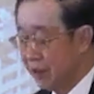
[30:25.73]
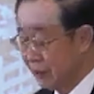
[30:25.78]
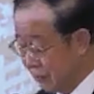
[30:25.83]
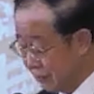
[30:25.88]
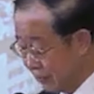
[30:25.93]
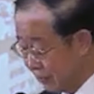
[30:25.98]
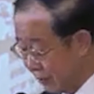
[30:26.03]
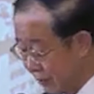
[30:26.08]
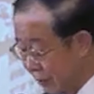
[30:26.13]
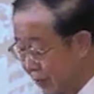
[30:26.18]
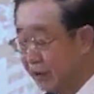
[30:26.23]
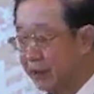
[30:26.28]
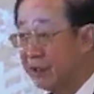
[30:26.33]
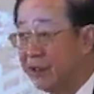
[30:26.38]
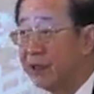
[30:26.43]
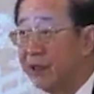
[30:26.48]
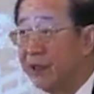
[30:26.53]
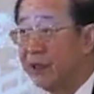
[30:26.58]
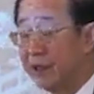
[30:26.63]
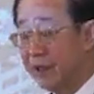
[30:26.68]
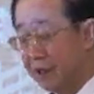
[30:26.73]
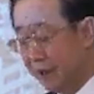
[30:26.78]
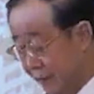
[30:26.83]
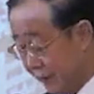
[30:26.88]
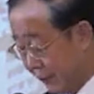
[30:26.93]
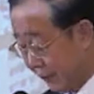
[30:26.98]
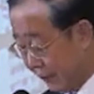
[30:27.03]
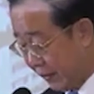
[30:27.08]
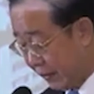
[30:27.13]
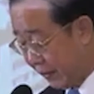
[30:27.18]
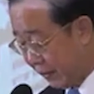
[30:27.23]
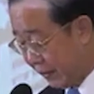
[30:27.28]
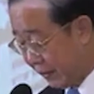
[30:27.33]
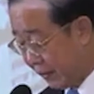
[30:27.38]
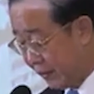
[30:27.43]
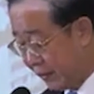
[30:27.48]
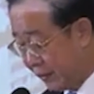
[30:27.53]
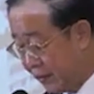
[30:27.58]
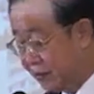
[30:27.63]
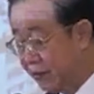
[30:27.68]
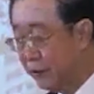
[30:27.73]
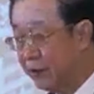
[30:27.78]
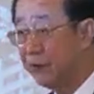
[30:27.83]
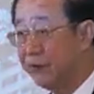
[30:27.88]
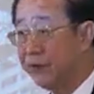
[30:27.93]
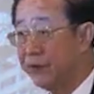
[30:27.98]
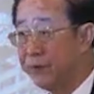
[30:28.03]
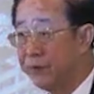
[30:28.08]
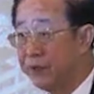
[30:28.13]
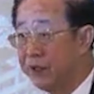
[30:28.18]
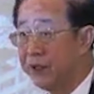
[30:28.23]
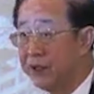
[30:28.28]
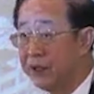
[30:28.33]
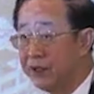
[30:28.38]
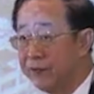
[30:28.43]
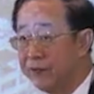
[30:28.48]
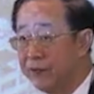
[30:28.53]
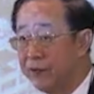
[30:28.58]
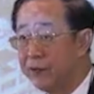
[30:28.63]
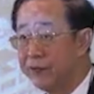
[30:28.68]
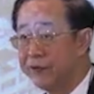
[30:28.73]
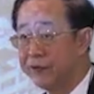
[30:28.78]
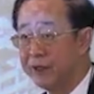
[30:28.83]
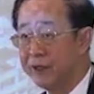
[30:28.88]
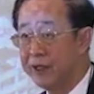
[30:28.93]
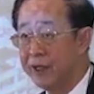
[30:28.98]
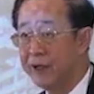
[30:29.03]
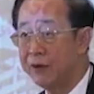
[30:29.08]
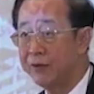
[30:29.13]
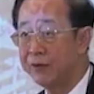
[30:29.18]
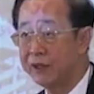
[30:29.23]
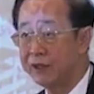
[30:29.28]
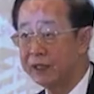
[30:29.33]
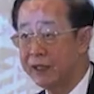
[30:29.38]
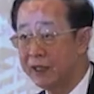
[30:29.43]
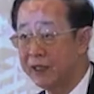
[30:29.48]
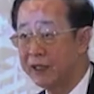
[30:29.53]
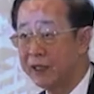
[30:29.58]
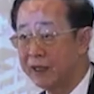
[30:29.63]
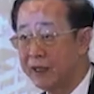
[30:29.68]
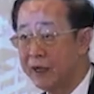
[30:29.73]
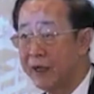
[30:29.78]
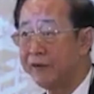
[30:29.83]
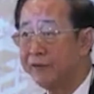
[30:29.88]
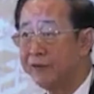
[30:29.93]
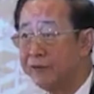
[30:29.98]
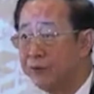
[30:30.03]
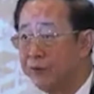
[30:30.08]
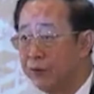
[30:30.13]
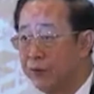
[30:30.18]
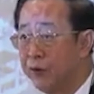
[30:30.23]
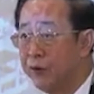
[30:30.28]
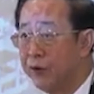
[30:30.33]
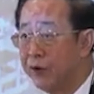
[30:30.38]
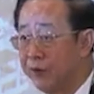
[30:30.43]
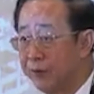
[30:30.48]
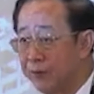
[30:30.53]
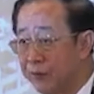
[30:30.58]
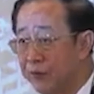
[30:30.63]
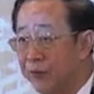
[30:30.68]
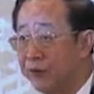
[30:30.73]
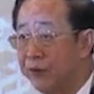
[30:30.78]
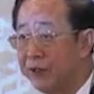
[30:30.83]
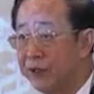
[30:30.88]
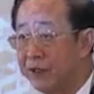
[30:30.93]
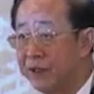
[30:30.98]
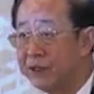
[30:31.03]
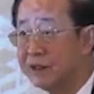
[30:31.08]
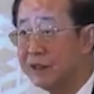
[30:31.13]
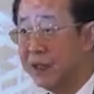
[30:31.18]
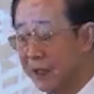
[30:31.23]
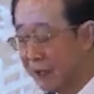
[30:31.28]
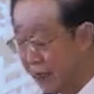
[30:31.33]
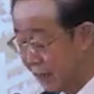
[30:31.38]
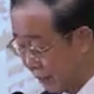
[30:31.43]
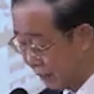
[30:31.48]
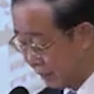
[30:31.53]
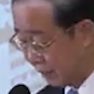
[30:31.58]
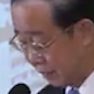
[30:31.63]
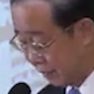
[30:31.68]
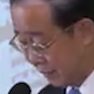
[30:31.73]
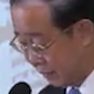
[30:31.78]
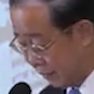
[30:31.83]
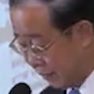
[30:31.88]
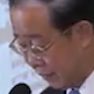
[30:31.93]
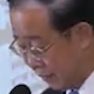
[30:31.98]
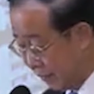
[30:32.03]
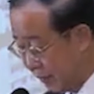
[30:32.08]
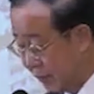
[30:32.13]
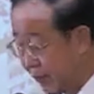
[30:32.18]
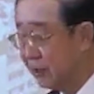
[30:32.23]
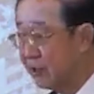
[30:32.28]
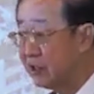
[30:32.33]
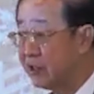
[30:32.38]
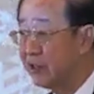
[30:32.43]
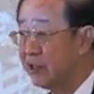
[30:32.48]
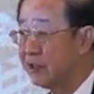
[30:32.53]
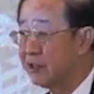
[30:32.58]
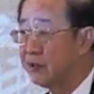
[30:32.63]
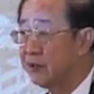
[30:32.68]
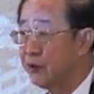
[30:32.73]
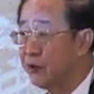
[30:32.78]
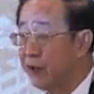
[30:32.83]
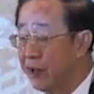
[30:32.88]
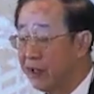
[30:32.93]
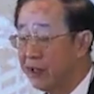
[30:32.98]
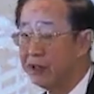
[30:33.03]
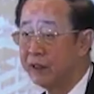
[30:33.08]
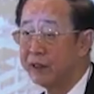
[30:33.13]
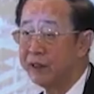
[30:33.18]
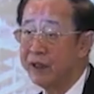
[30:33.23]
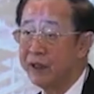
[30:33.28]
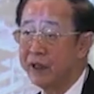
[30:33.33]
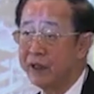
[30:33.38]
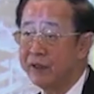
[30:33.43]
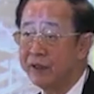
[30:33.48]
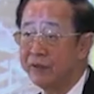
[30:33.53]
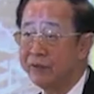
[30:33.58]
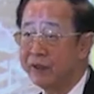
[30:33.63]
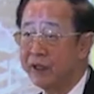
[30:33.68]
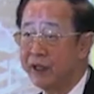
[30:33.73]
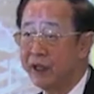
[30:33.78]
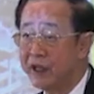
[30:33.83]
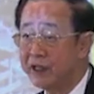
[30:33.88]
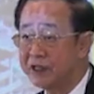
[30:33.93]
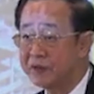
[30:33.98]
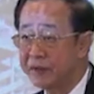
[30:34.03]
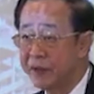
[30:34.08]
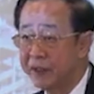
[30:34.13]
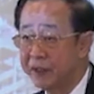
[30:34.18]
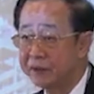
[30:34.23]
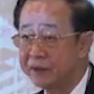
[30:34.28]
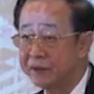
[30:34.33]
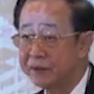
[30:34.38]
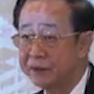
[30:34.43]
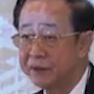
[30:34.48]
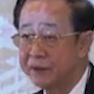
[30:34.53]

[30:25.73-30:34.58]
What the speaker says: So I think the digital will be involved in our daily life more and more in Thailand. And it's quicker than we expect